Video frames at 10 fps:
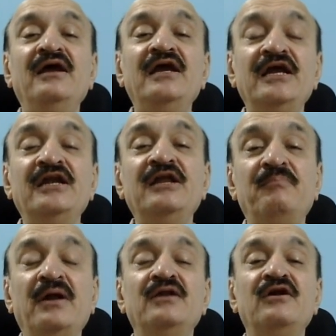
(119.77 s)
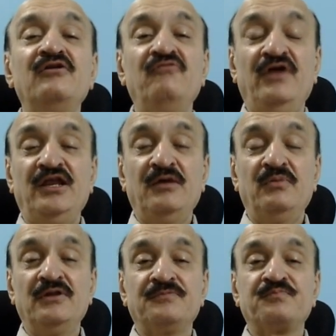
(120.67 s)
independent
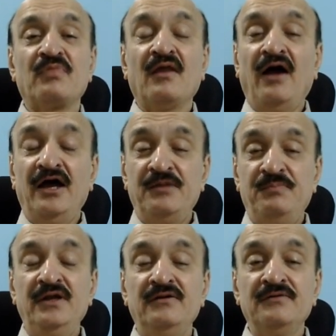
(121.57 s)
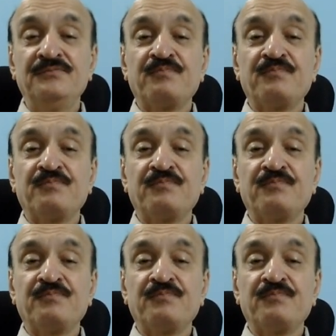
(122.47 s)
variable. I repeat,